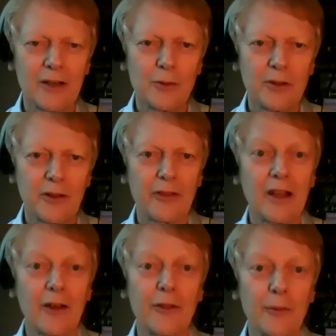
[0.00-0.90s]
who can
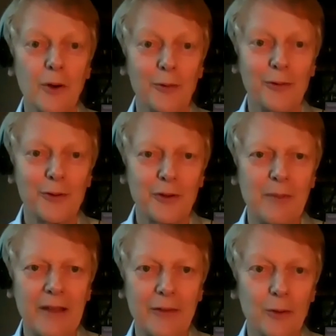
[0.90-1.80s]
think on their own, who
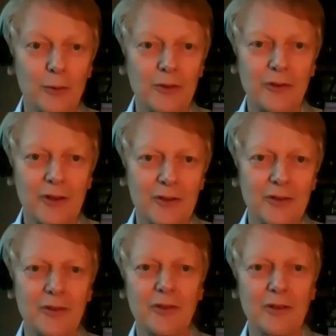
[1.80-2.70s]
can make their own
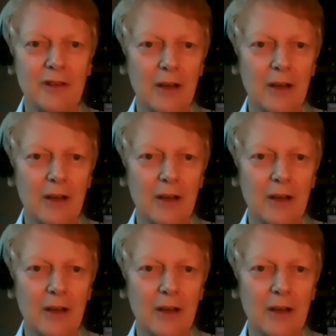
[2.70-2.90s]
decisions